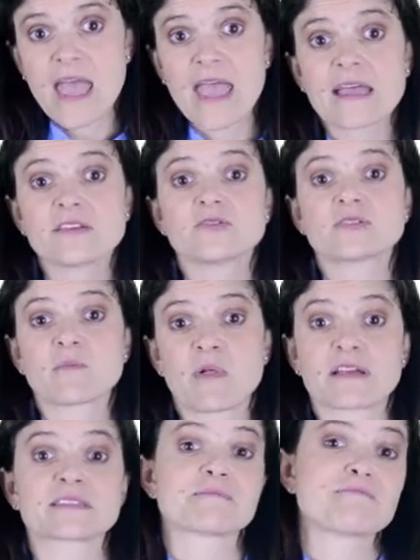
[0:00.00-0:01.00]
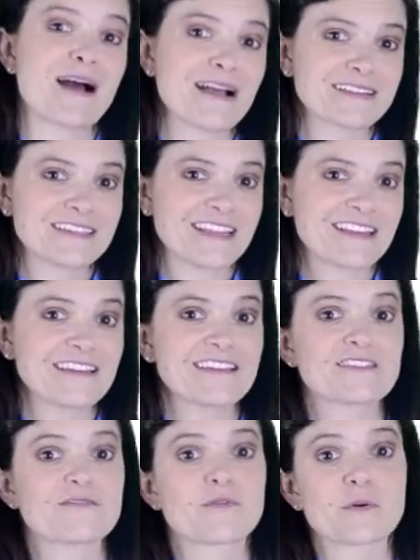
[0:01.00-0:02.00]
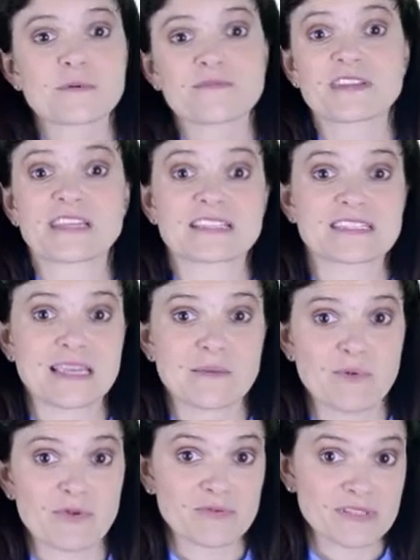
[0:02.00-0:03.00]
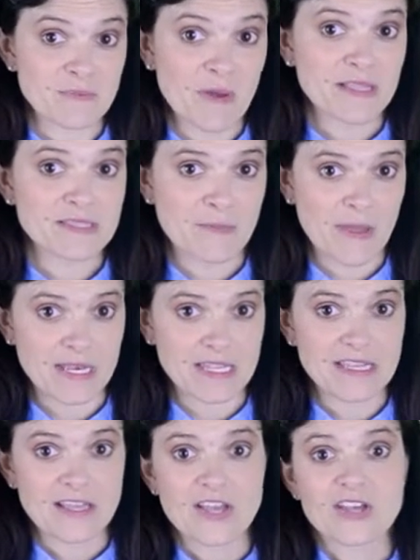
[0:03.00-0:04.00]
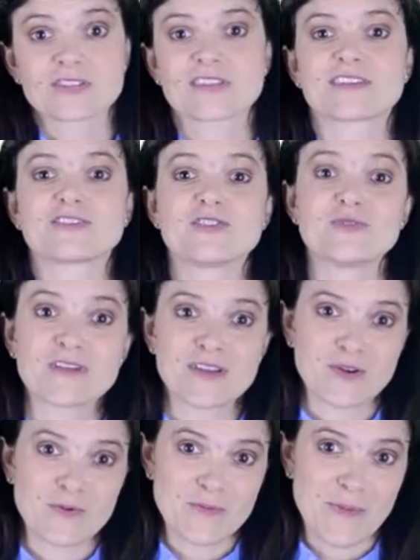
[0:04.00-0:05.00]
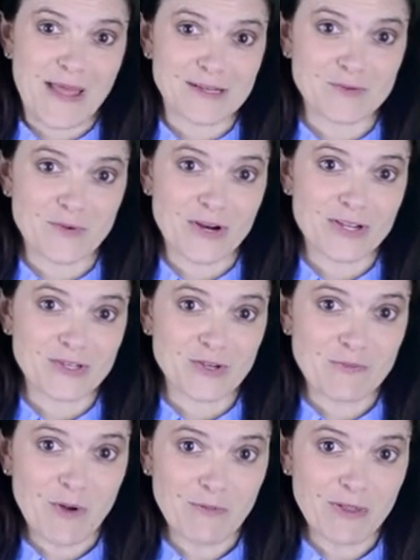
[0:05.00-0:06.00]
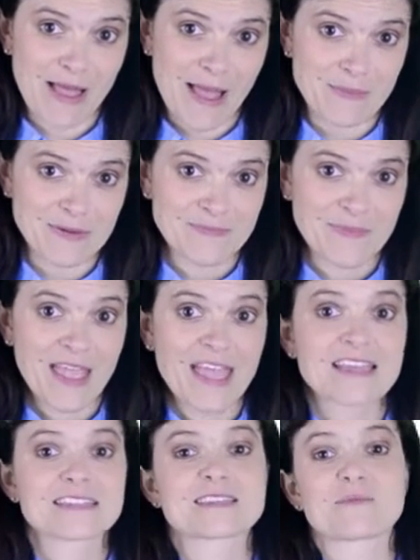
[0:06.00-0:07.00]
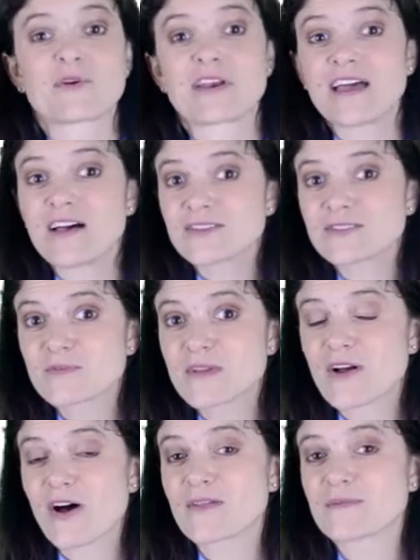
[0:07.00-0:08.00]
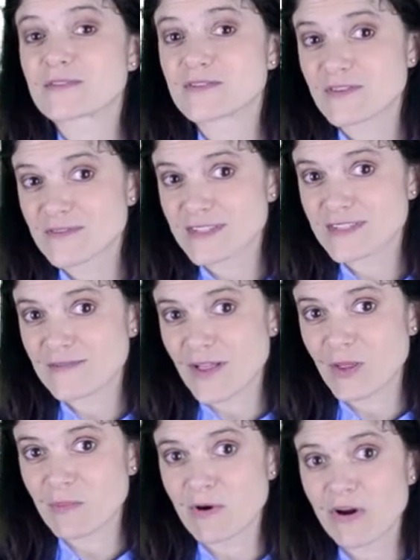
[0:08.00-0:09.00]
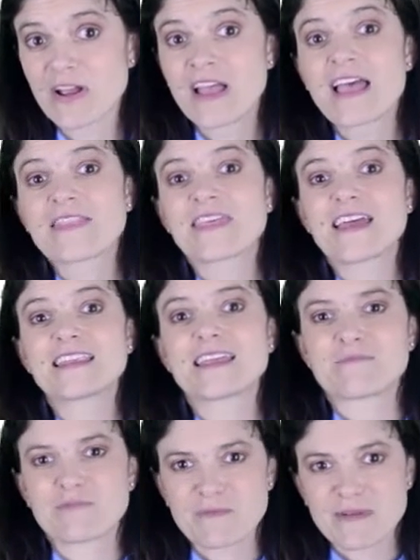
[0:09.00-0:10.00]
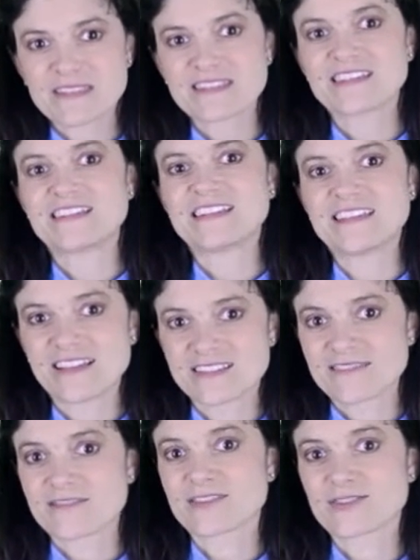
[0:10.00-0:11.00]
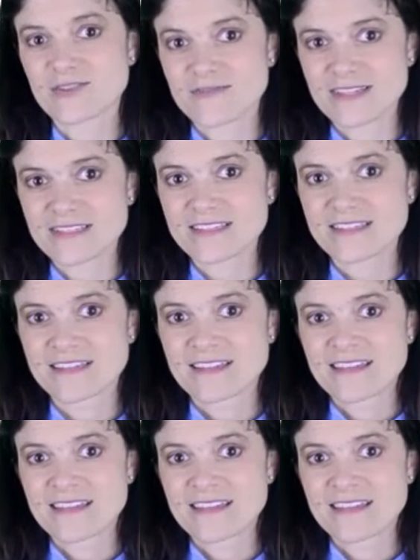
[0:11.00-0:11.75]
And you supply some mock data in the form of an example response body so that you can go back to work on your mobile app. Someone else, we call them the service developer, then implements the details of the service.